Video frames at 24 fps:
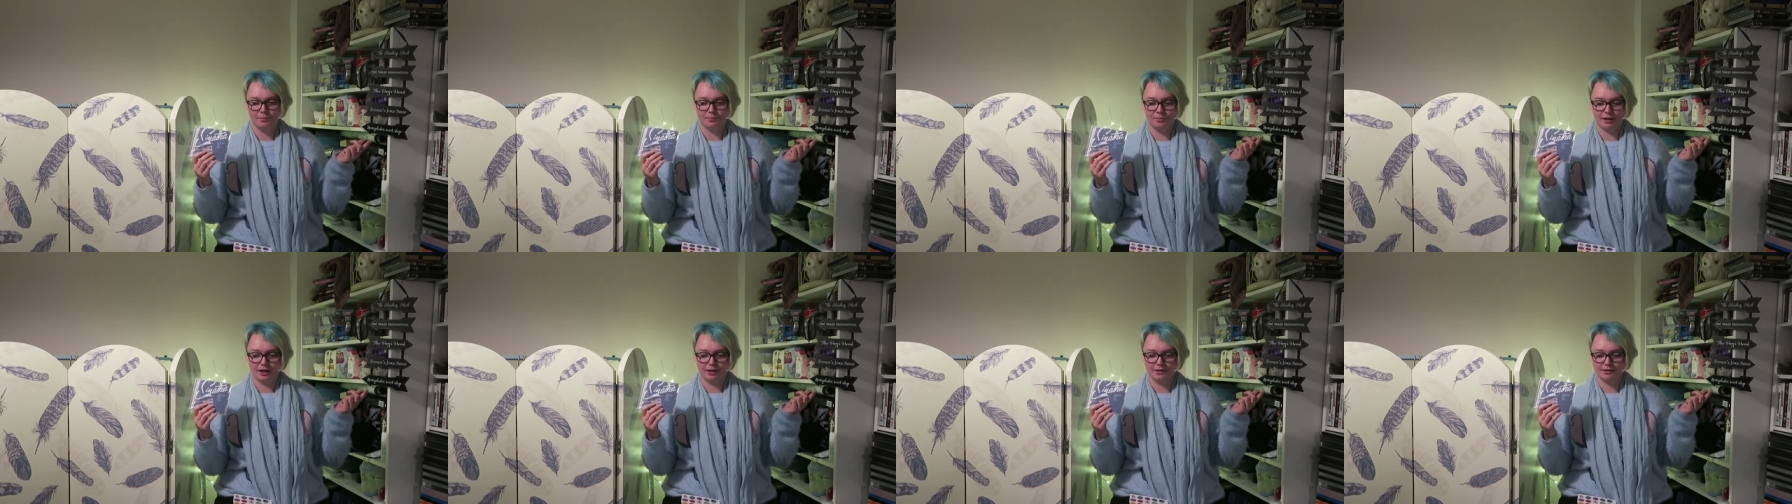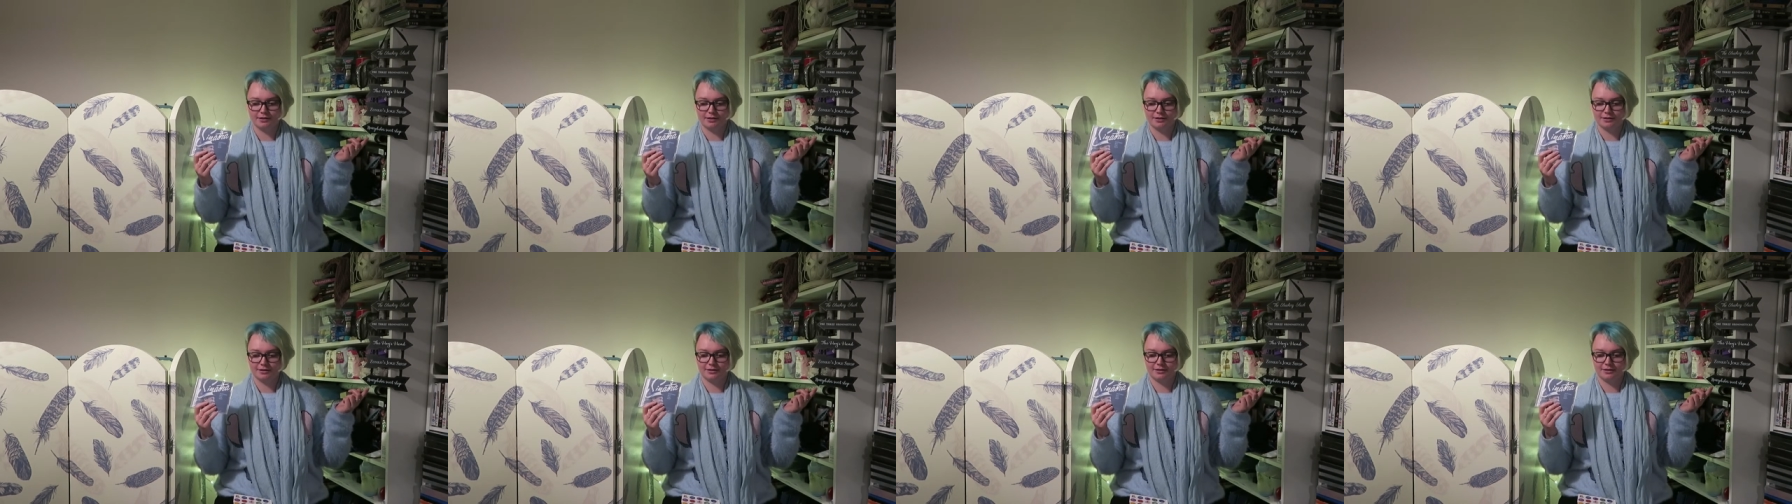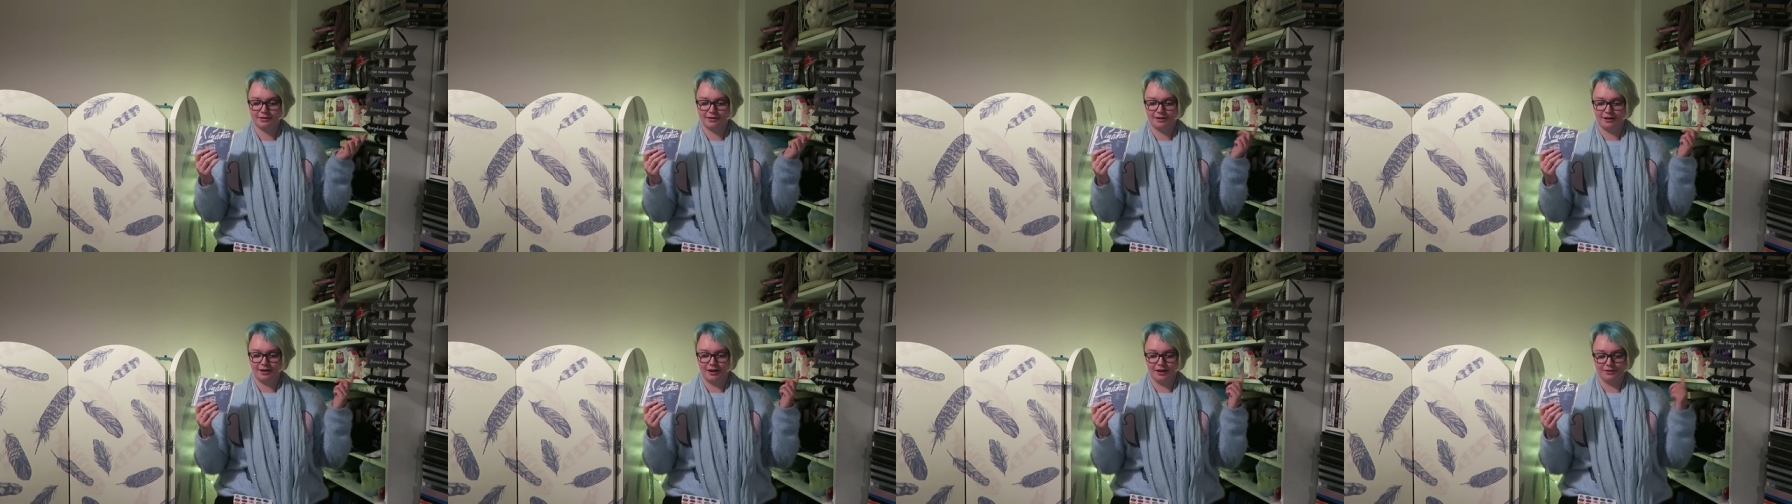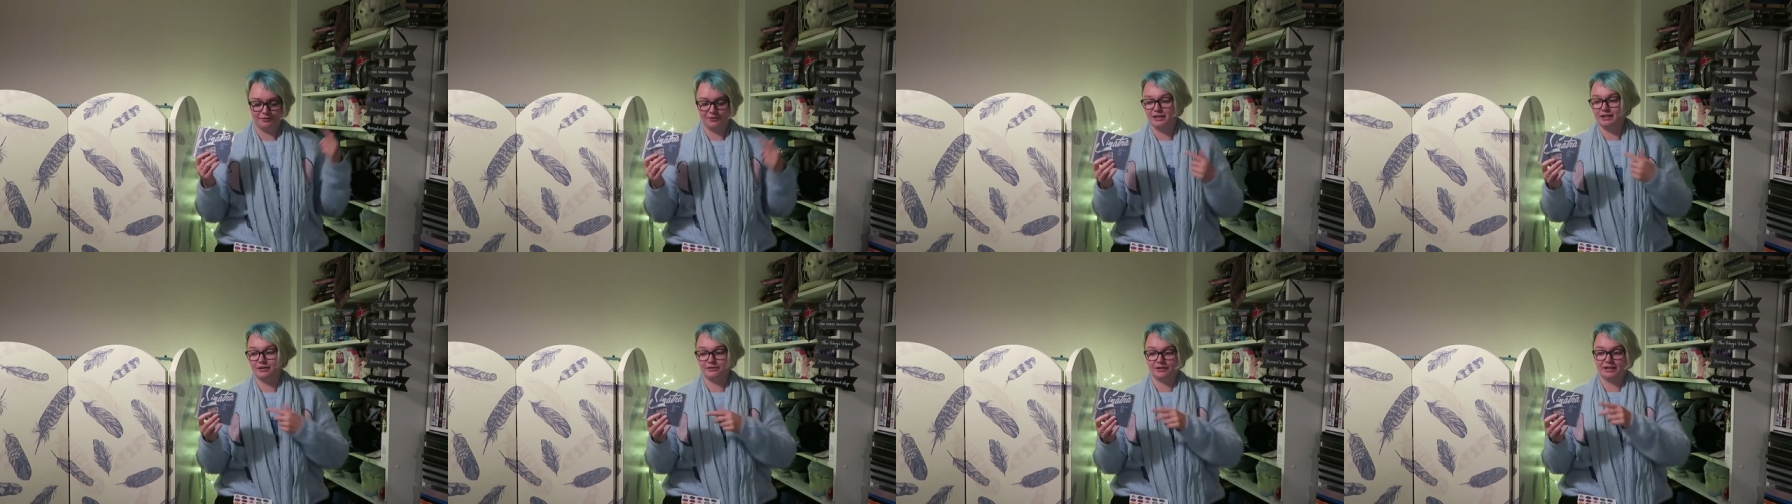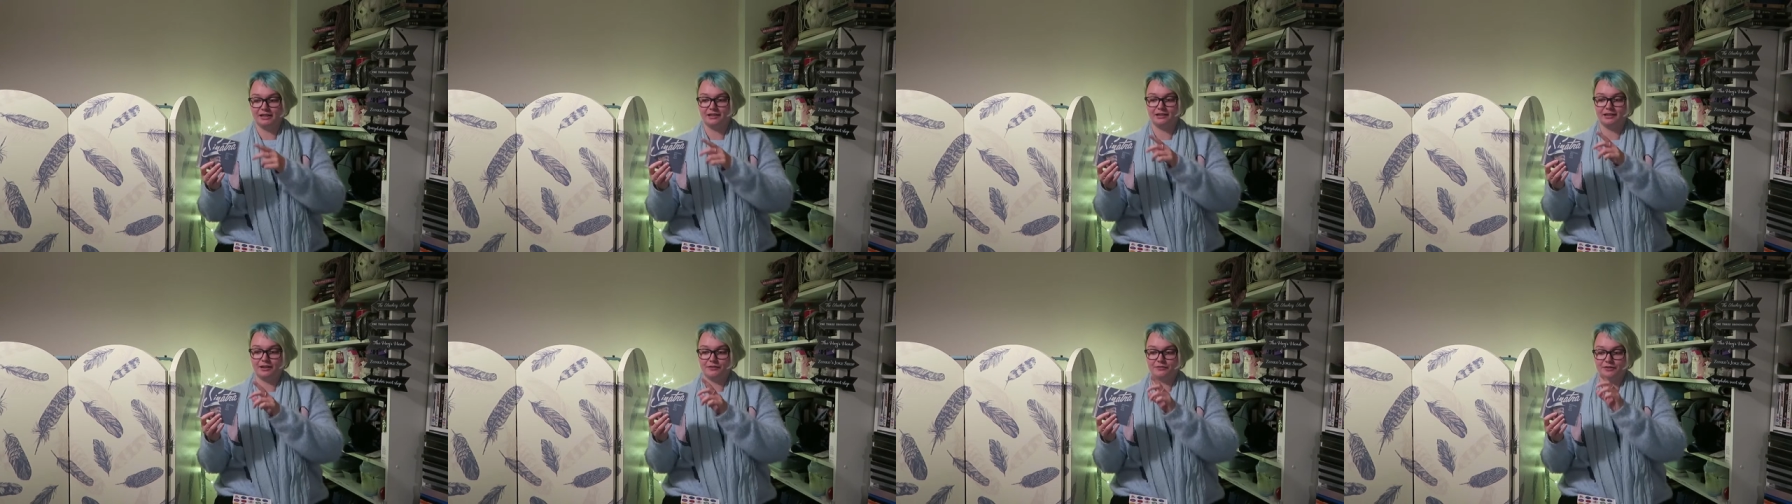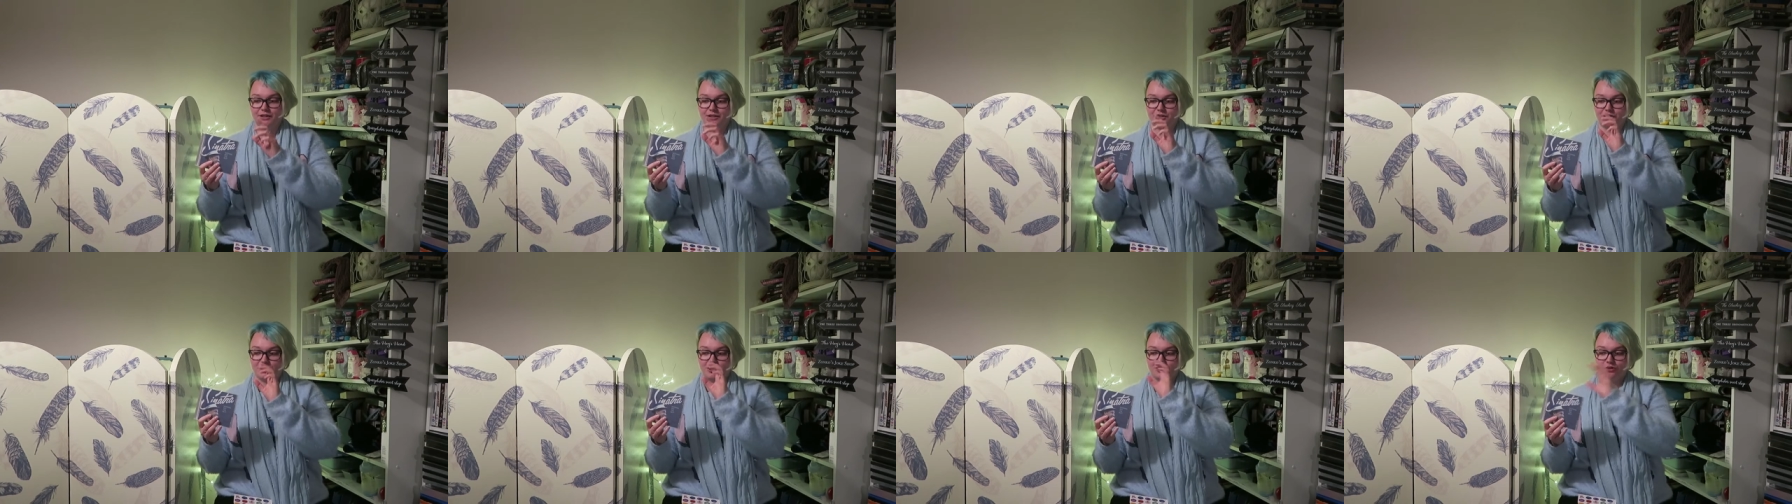But I really, really love
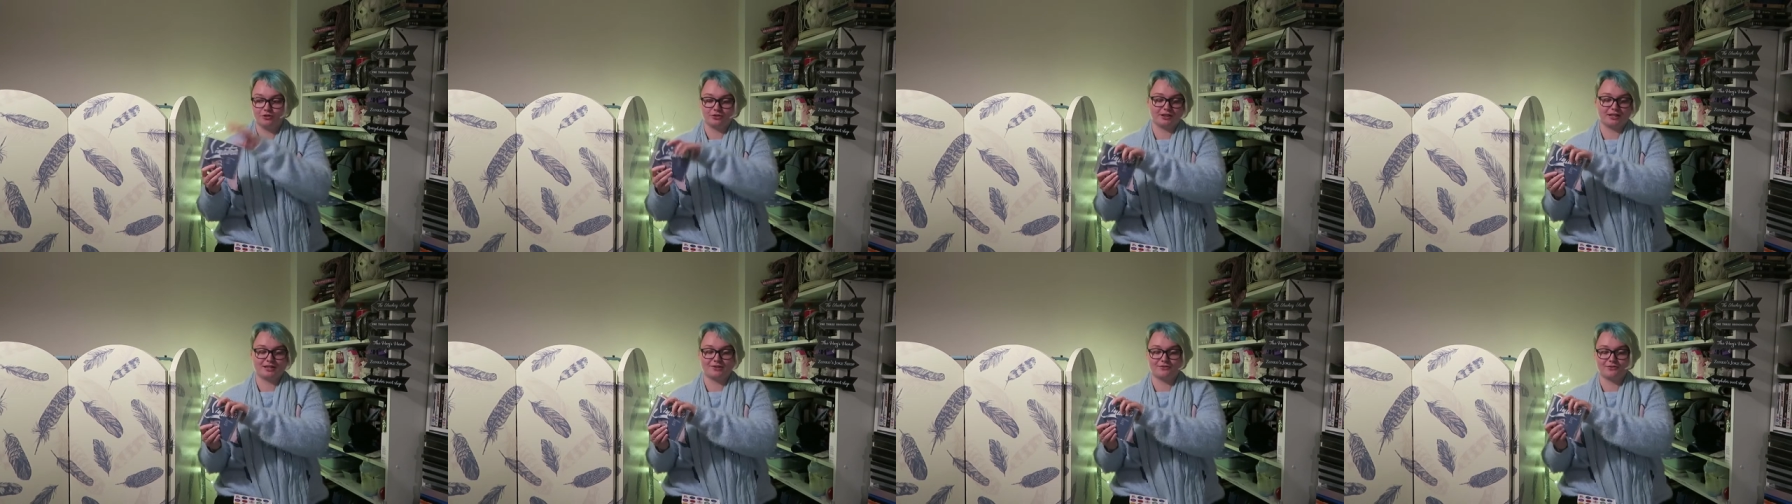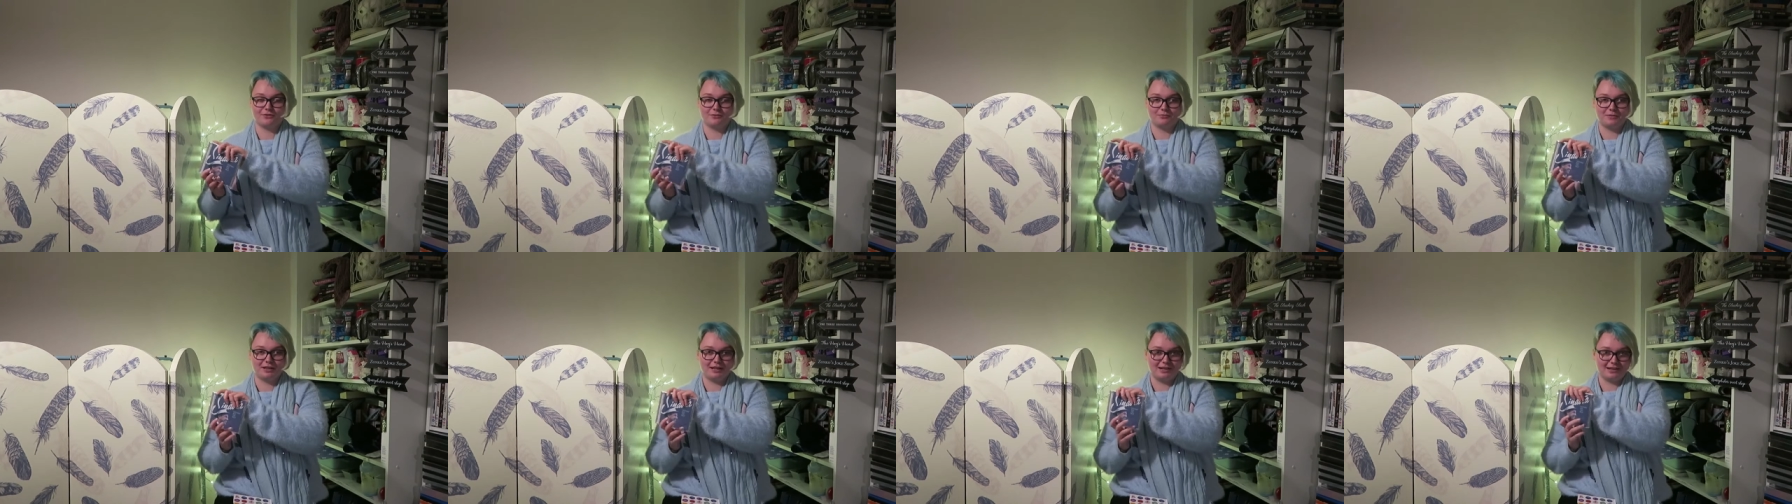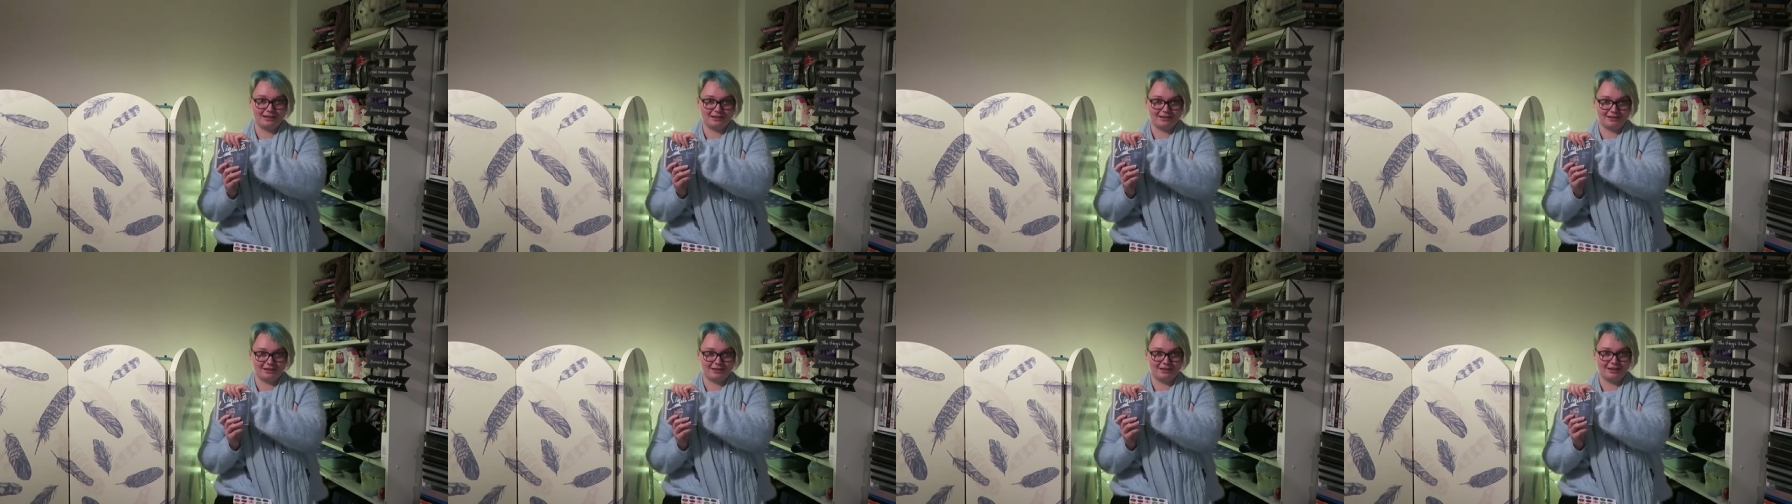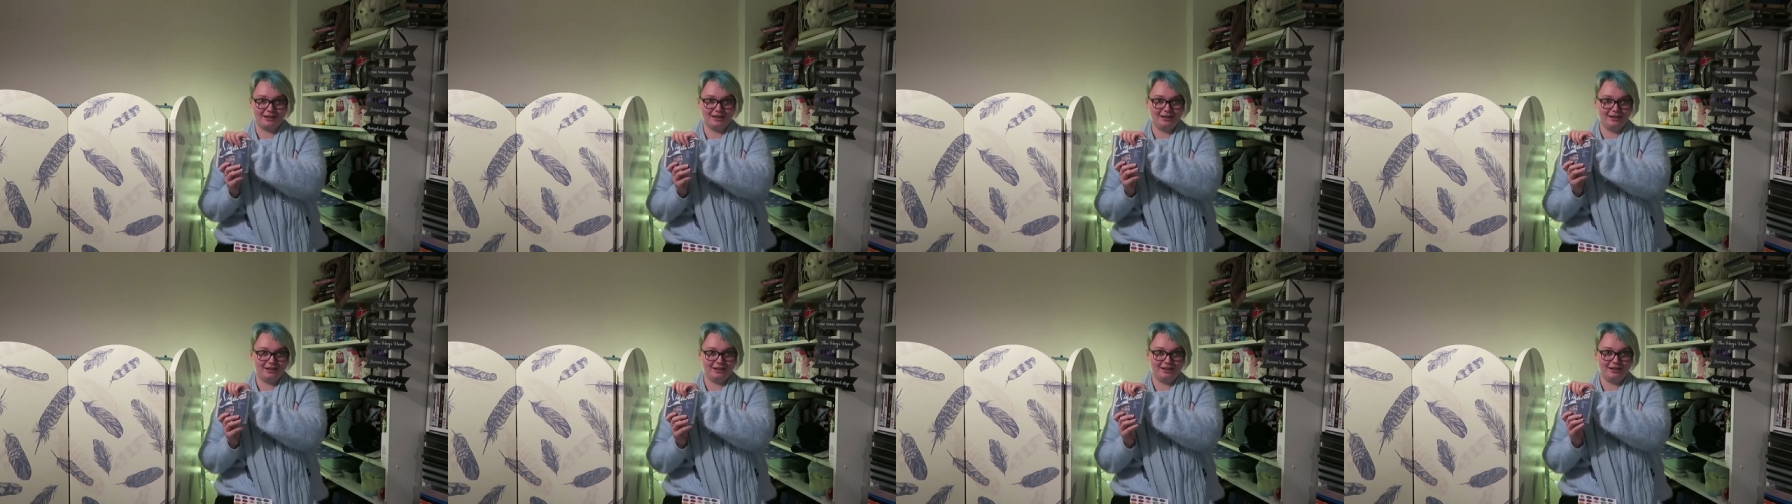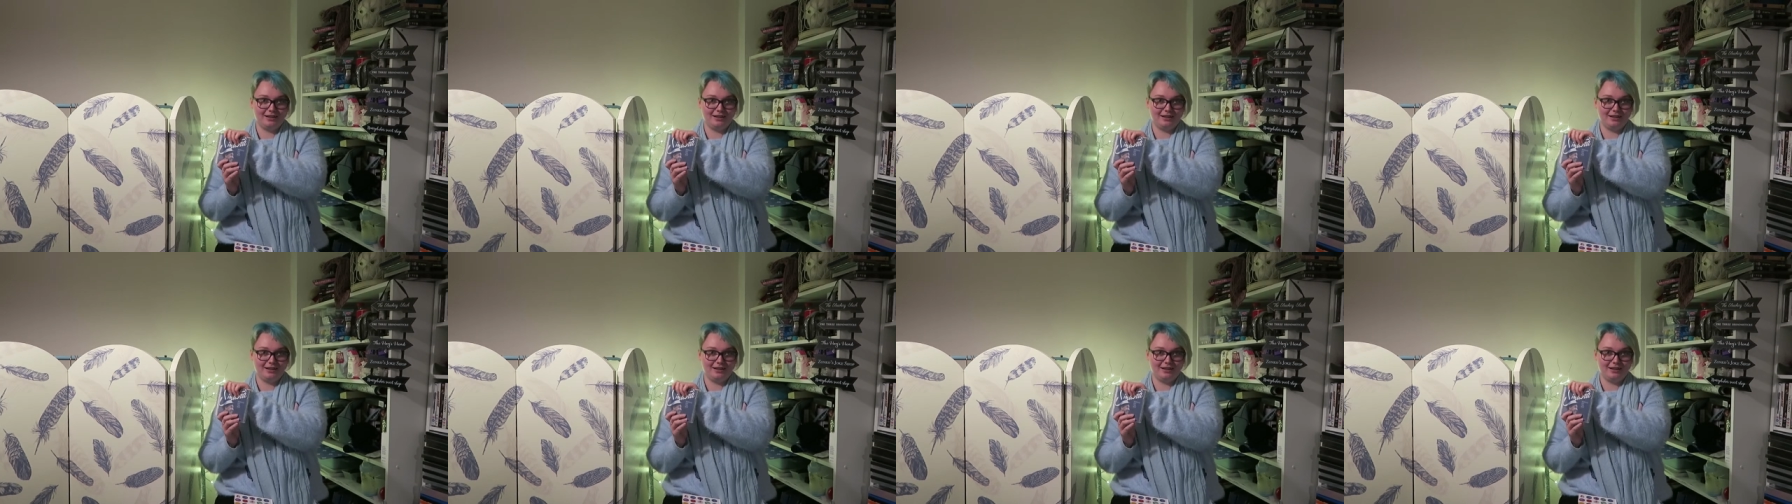that she got this for me as I